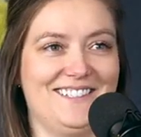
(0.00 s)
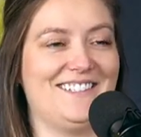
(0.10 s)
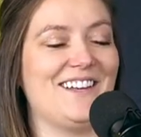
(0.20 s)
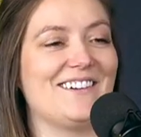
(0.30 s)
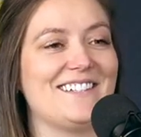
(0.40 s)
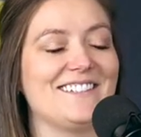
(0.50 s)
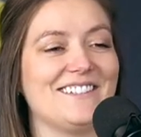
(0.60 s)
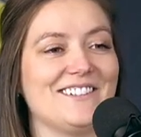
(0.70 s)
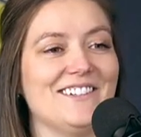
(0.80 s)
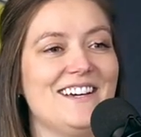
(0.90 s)
So it's a
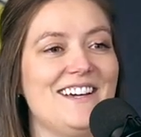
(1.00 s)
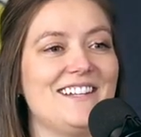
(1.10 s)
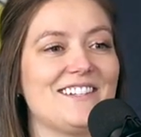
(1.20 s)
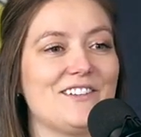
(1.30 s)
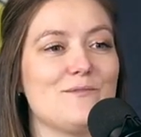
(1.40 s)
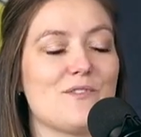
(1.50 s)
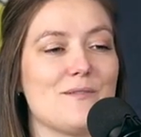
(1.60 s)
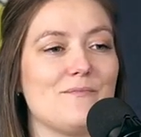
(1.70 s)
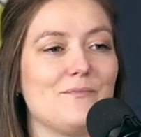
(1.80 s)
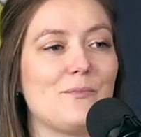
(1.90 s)
little
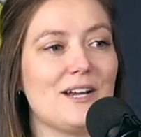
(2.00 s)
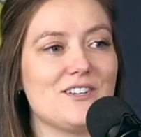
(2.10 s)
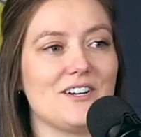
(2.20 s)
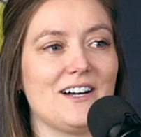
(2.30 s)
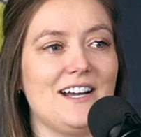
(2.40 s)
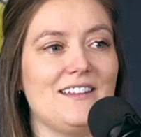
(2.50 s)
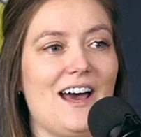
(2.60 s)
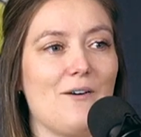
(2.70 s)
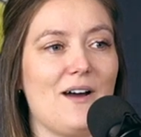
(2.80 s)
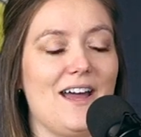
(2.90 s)
more pressure in
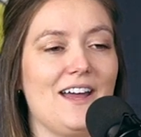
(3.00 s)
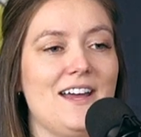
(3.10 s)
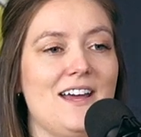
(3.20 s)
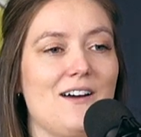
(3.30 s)
that way.